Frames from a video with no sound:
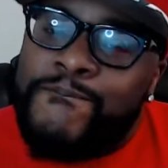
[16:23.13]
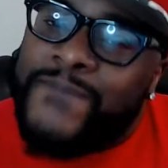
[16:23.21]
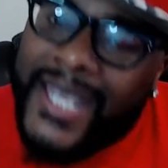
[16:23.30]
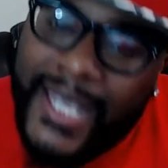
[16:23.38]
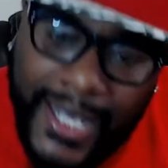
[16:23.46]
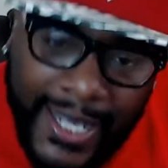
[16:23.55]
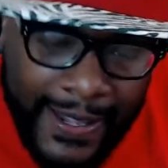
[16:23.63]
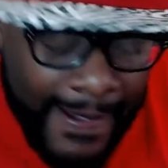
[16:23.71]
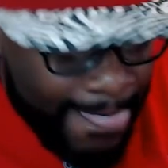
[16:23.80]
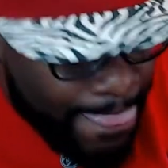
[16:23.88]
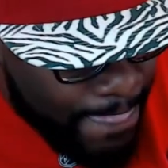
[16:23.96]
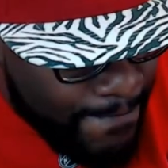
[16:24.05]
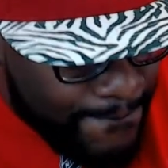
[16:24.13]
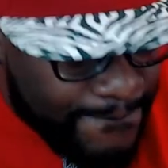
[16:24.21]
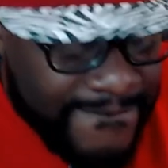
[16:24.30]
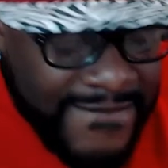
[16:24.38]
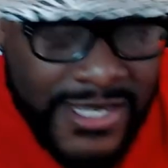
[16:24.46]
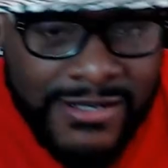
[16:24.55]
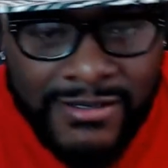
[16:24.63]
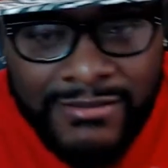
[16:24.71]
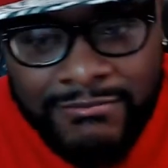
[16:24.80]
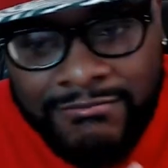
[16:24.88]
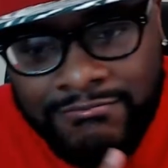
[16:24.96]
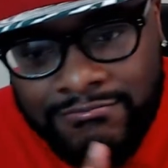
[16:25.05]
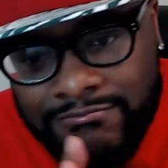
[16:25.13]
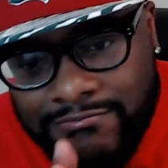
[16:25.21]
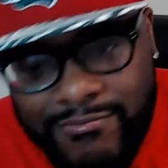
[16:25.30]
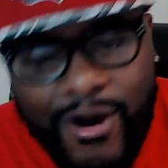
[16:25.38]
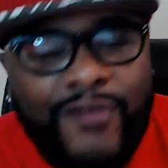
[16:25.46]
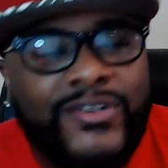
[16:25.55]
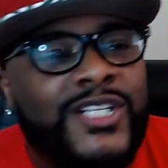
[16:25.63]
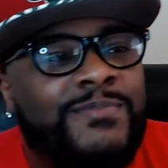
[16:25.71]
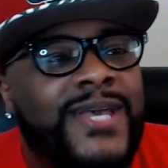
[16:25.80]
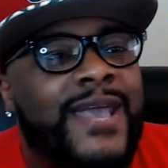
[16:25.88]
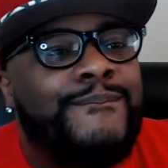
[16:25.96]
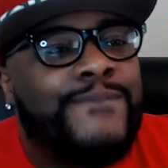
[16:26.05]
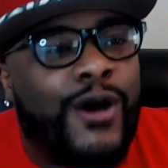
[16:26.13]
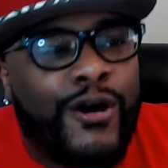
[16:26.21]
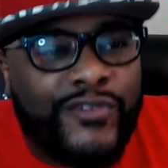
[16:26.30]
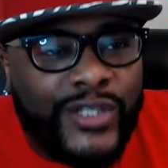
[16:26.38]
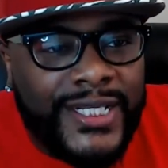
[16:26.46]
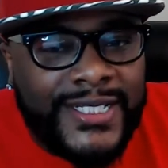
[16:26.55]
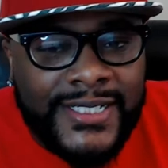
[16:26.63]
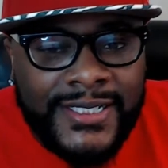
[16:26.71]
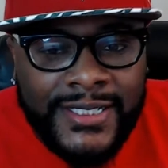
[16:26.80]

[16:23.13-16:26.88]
And marvelous being marvelous,